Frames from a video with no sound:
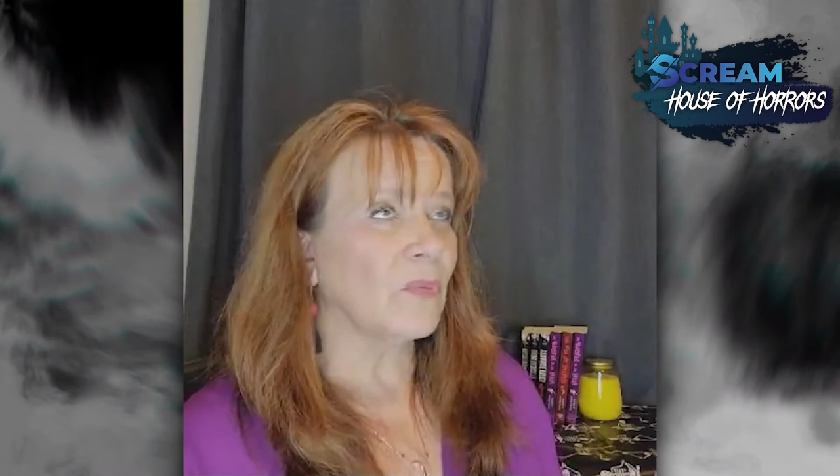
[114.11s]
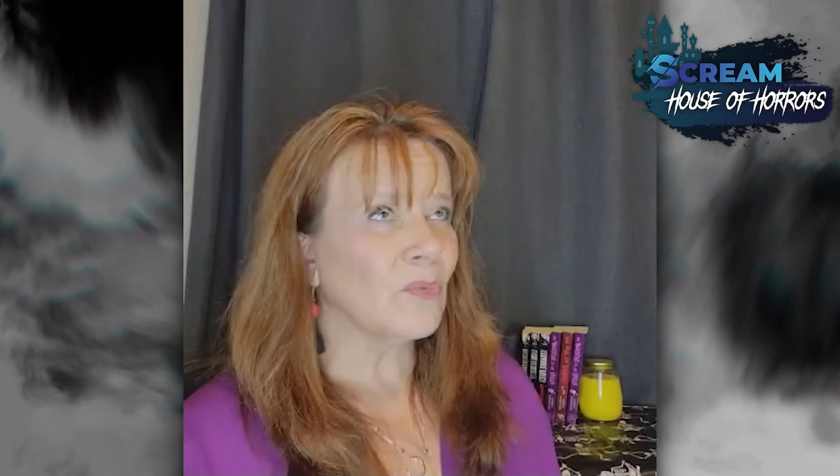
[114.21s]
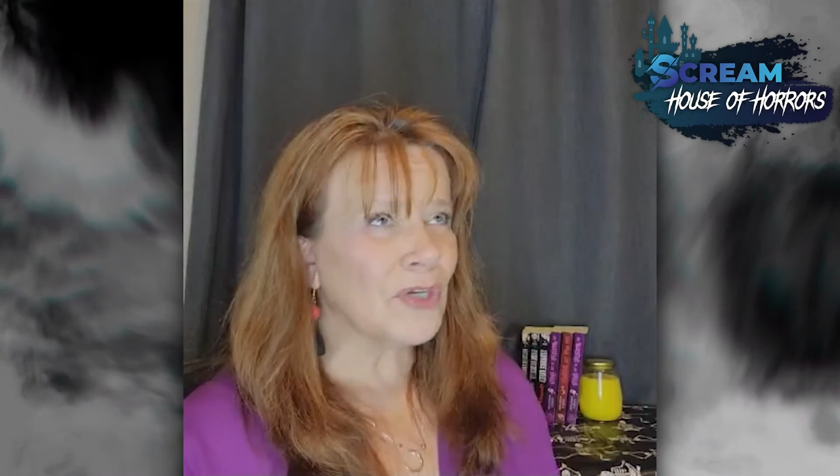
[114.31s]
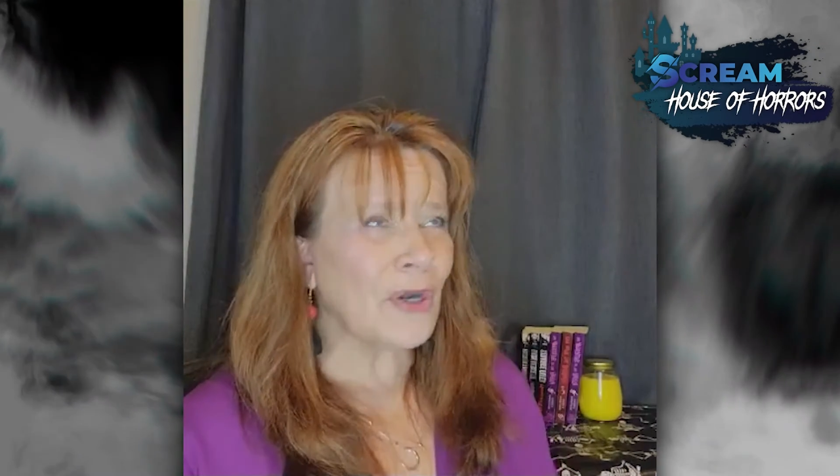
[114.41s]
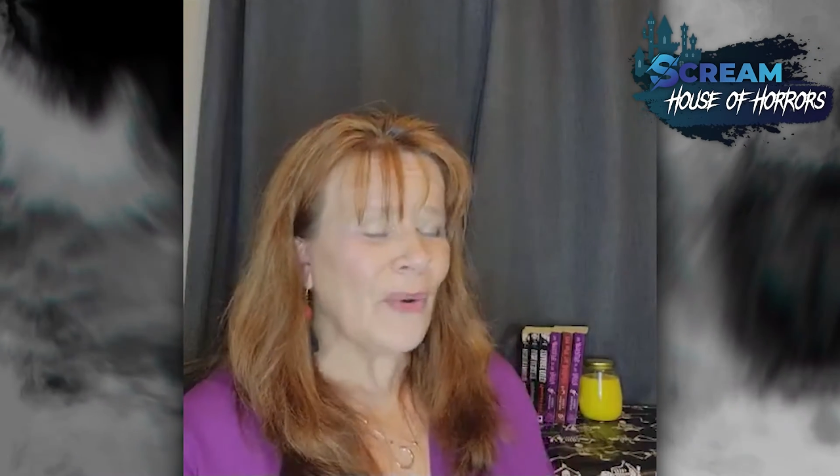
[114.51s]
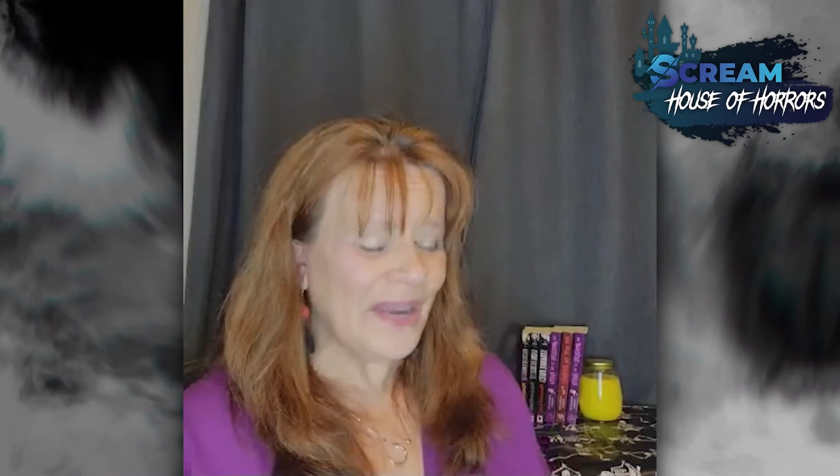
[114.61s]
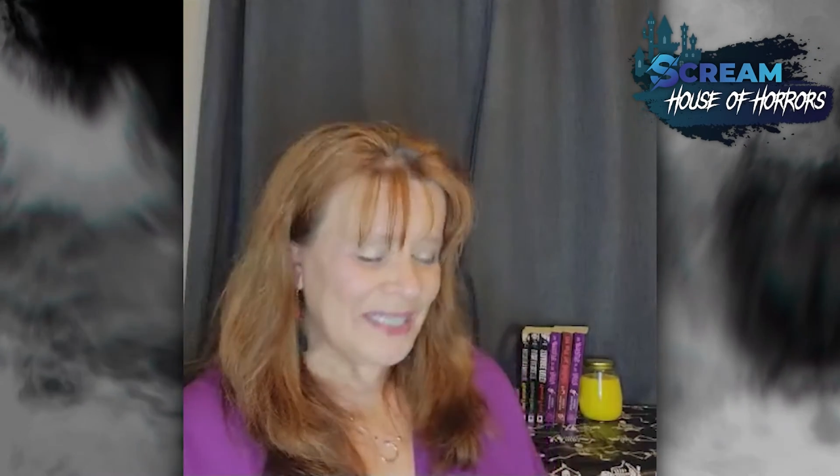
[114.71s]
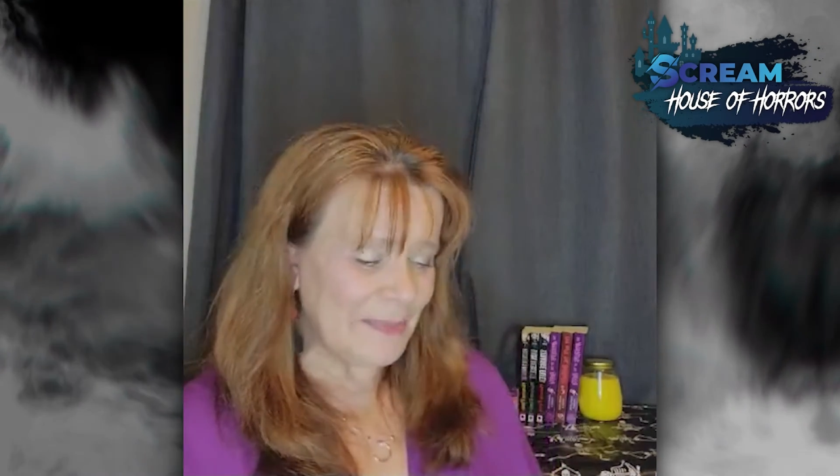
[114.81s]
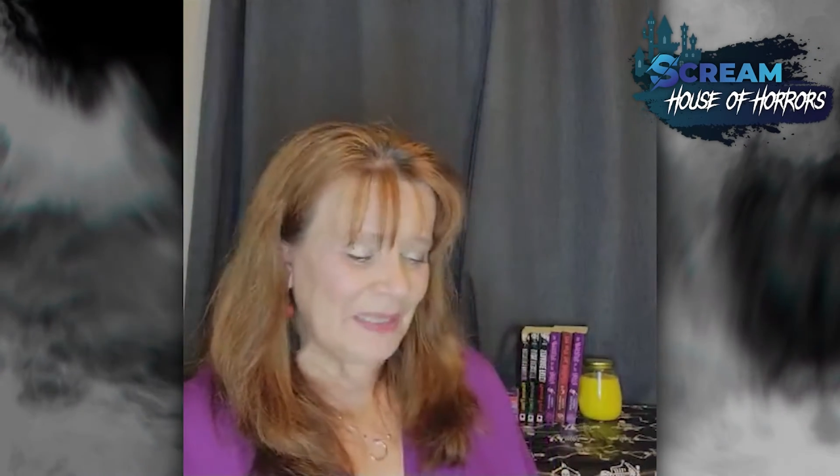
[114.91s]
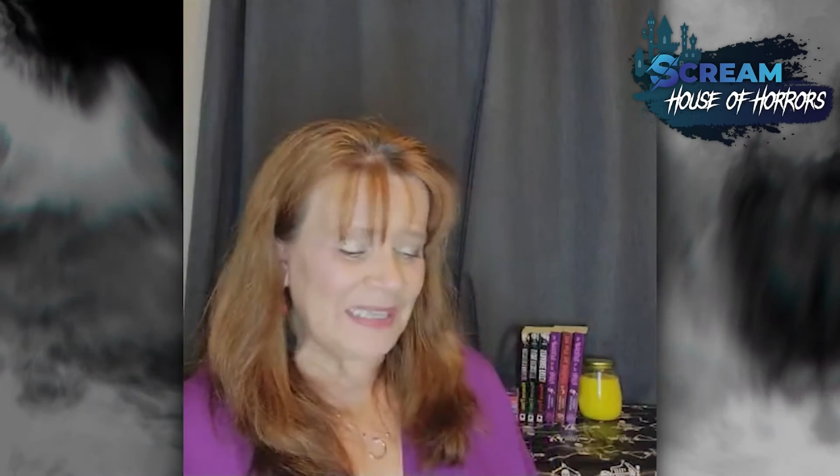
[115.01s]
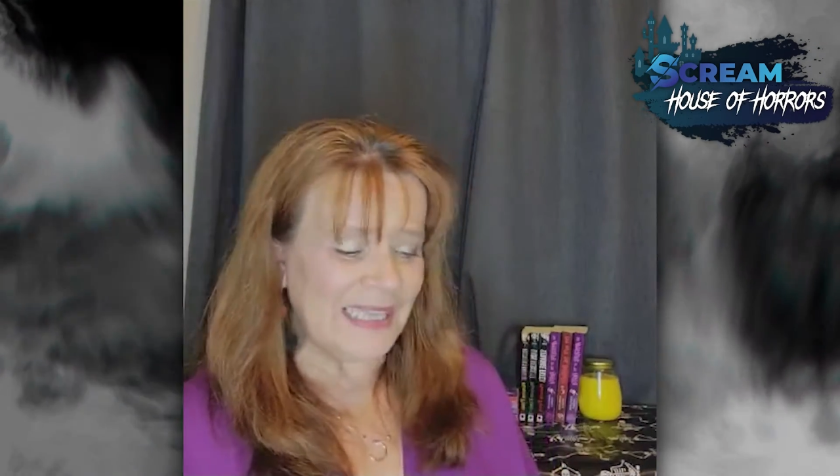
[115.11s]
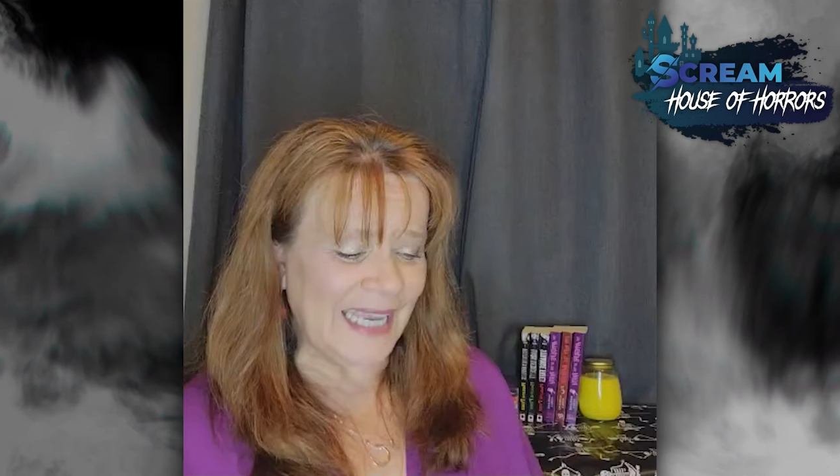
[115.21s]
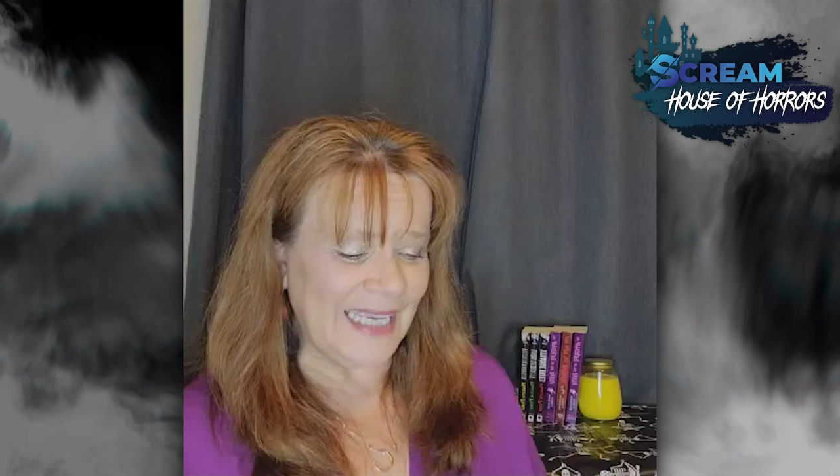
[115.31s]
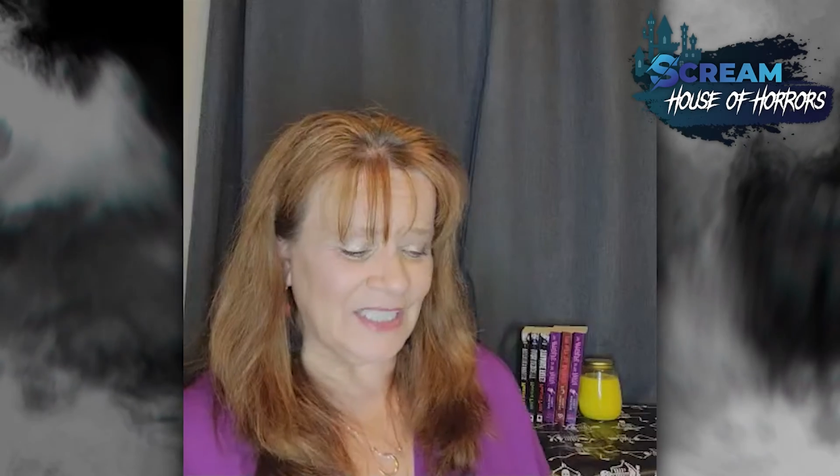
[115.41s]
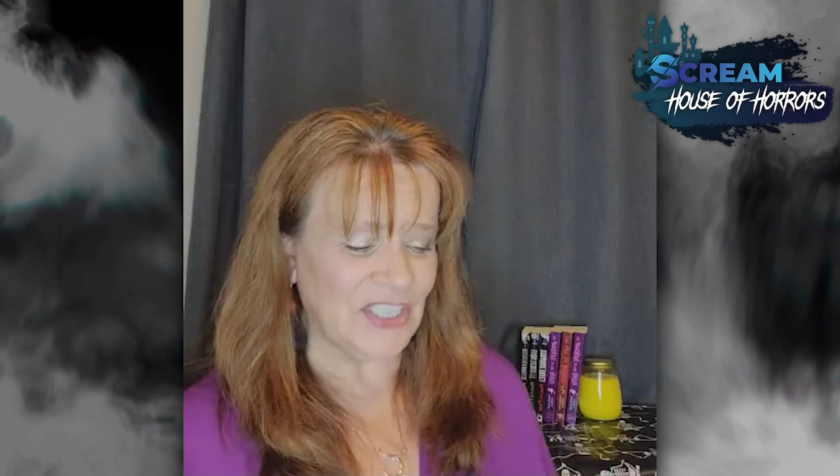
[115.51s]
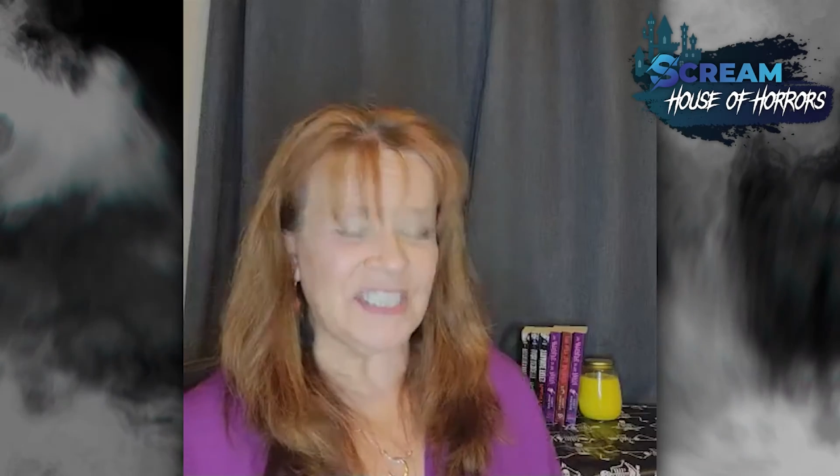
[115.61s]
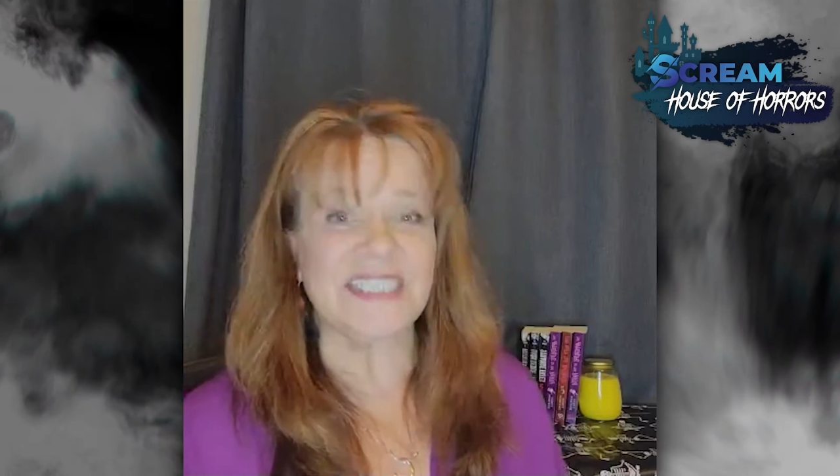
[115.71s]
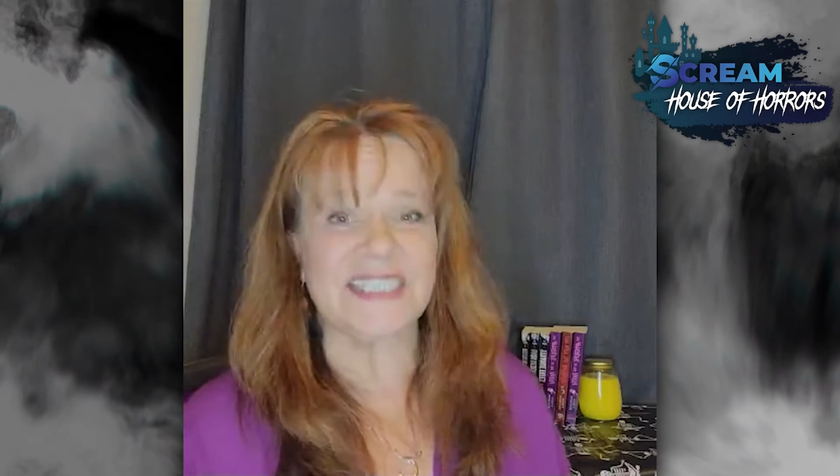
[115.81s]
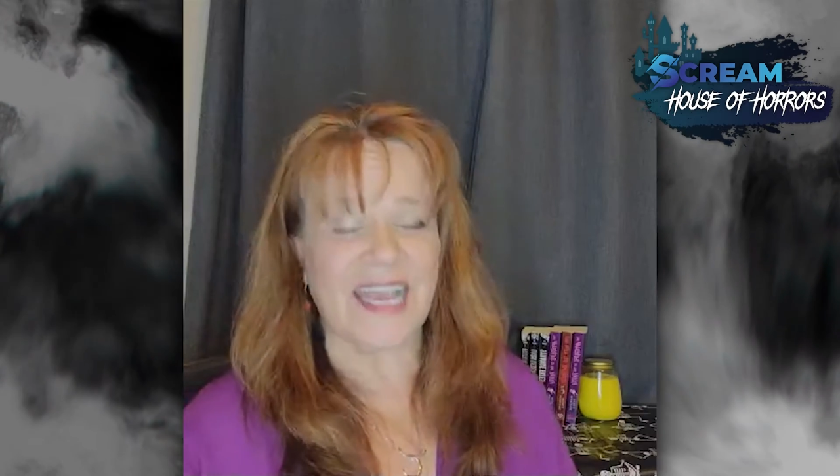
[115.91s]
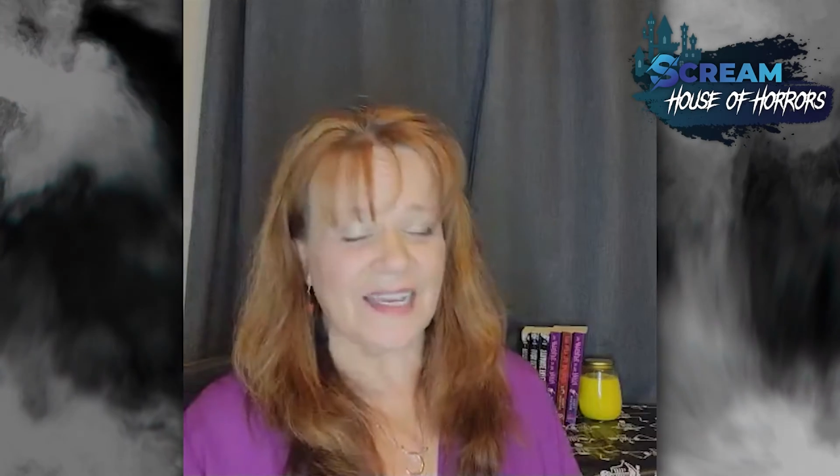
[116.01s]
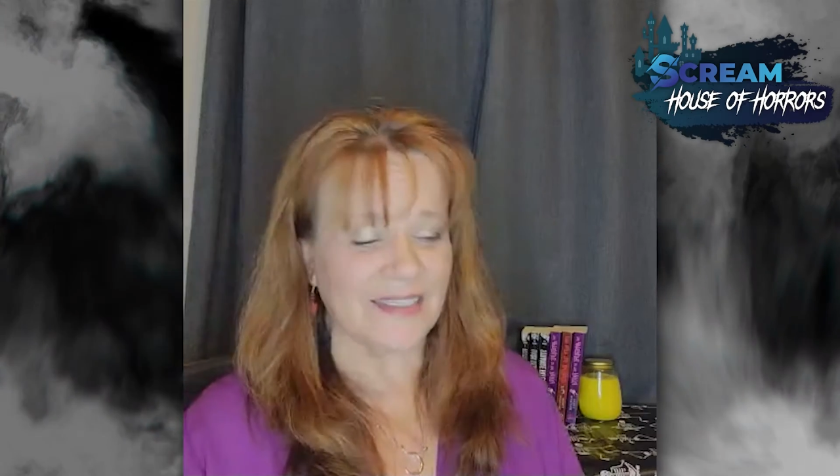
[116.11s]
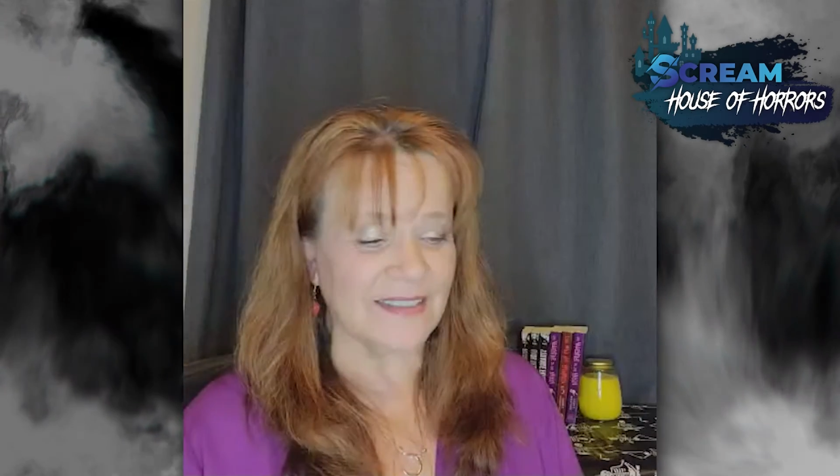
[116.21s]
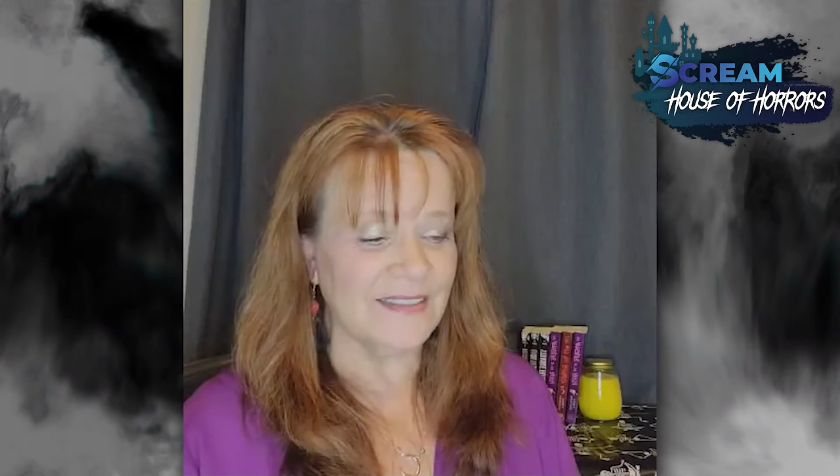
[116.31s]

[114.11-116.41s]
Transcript: "We're going to be late," she said.